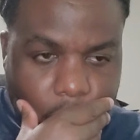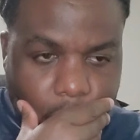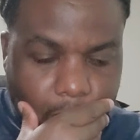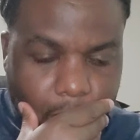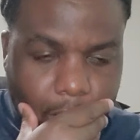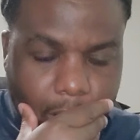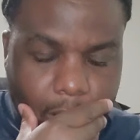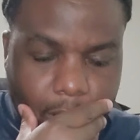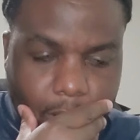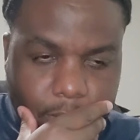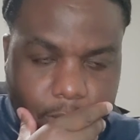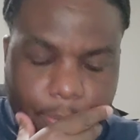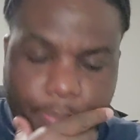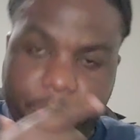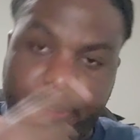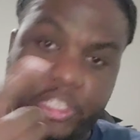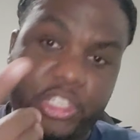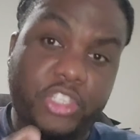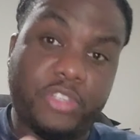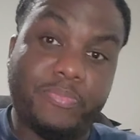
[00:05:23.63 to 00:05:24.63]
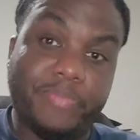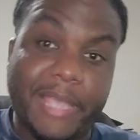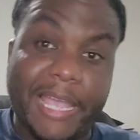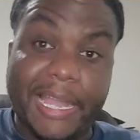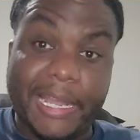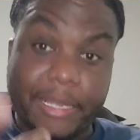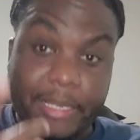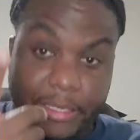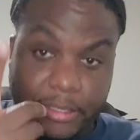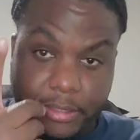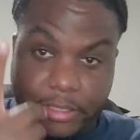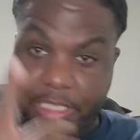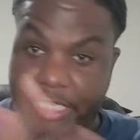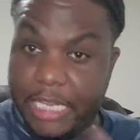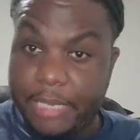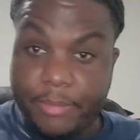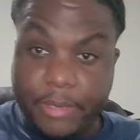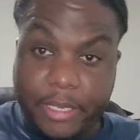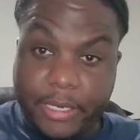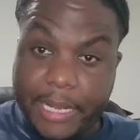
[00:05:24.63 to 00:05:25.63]
Bitch Is Back,
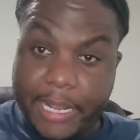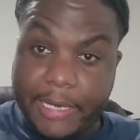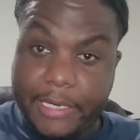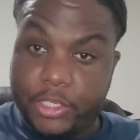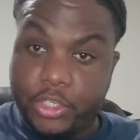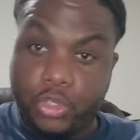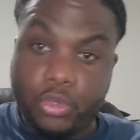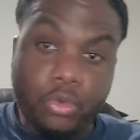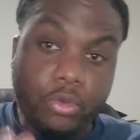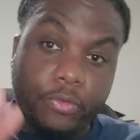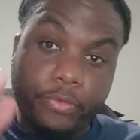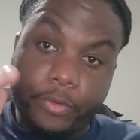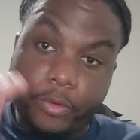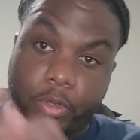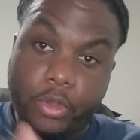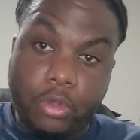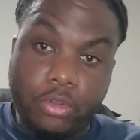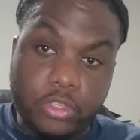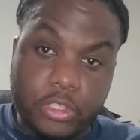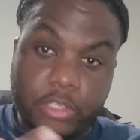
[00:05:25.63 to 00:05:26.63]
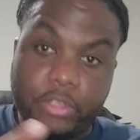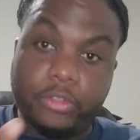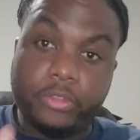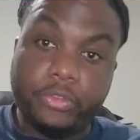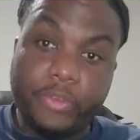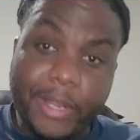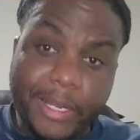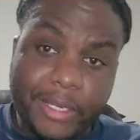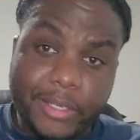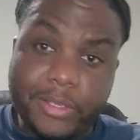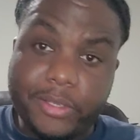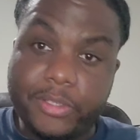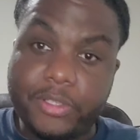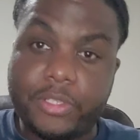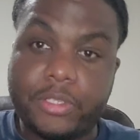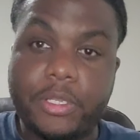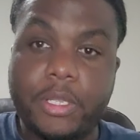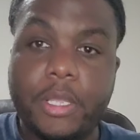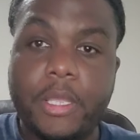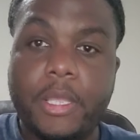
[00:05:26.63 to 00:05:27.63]
same year, 92, for Cold Channel
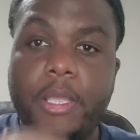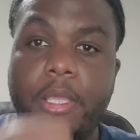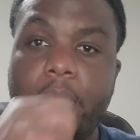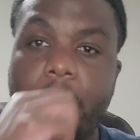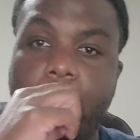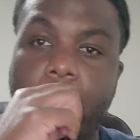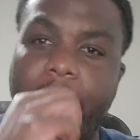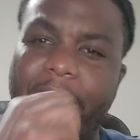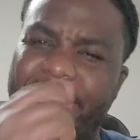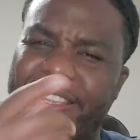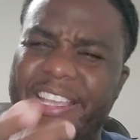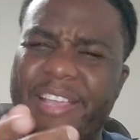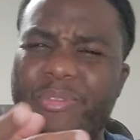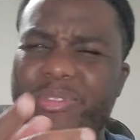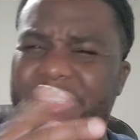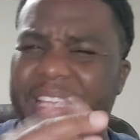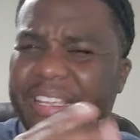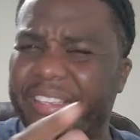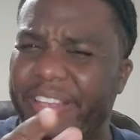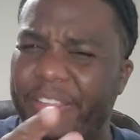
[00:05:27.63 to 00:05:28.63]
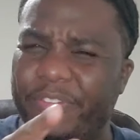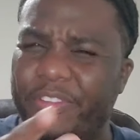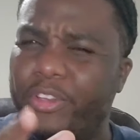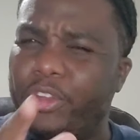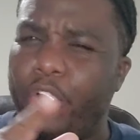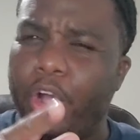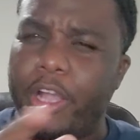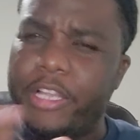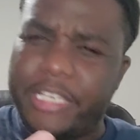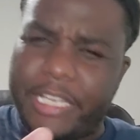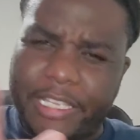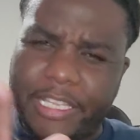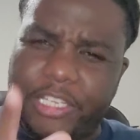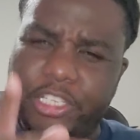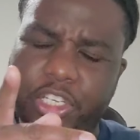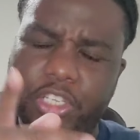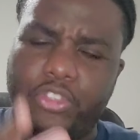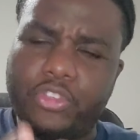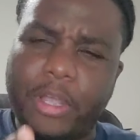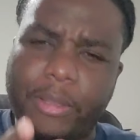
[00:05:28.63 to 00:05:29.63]
Records. Oh, I think it was like Living Large. I think
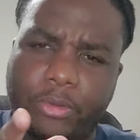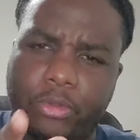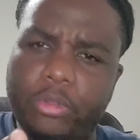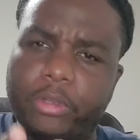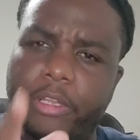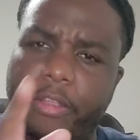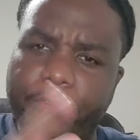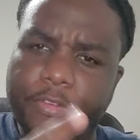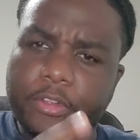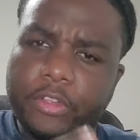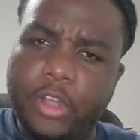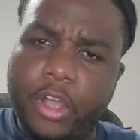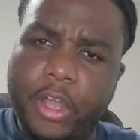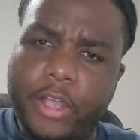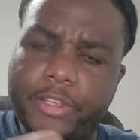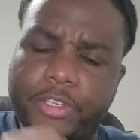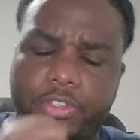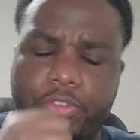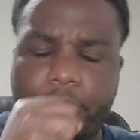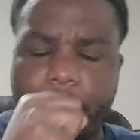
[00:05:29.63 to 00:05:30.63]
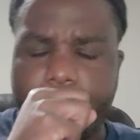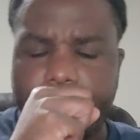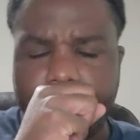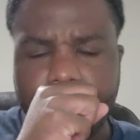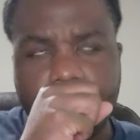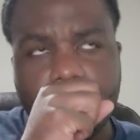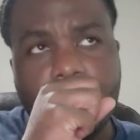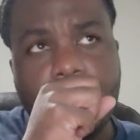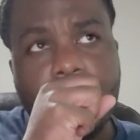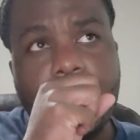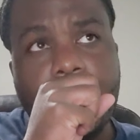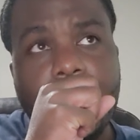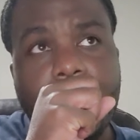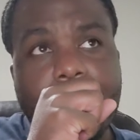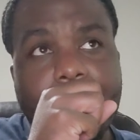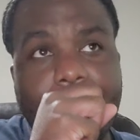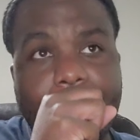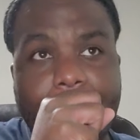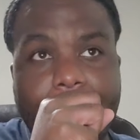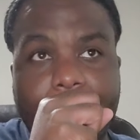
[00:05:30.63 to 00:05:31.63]
she dropped on Living Large, right?
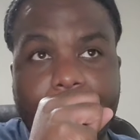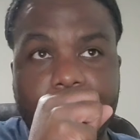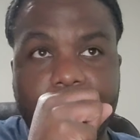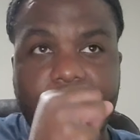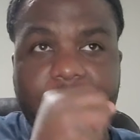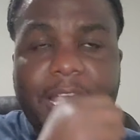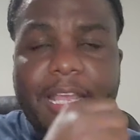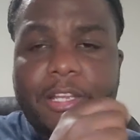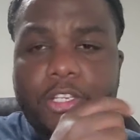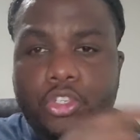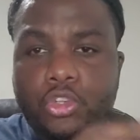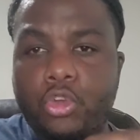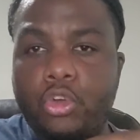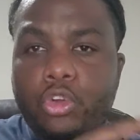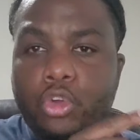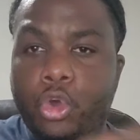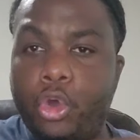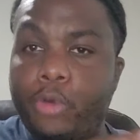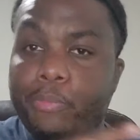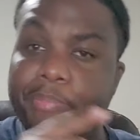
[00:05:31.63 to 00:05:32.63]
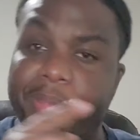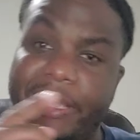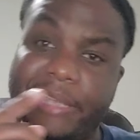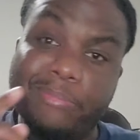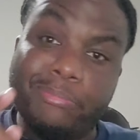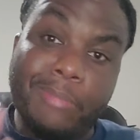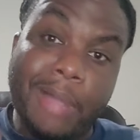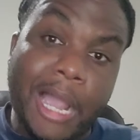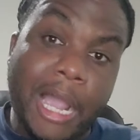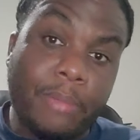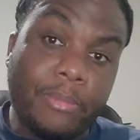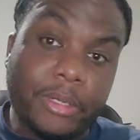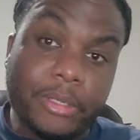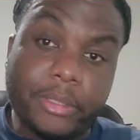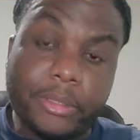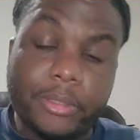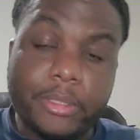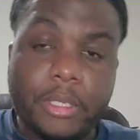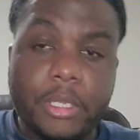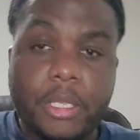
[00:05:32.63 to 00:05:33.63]
And she had a song called Big Mama.